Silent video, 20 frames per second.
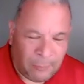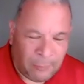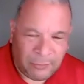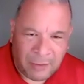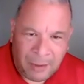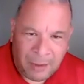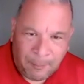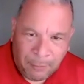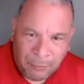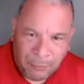the
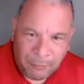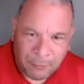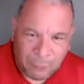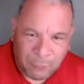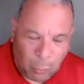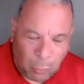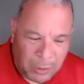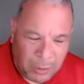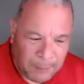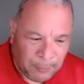number,
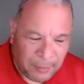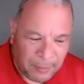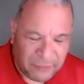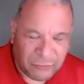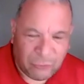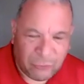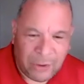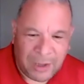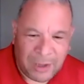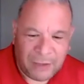20 plus
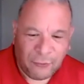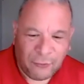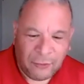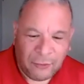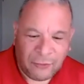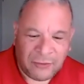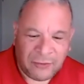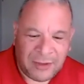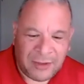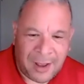
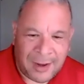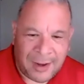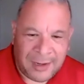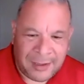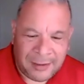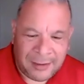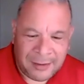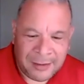transfers he got in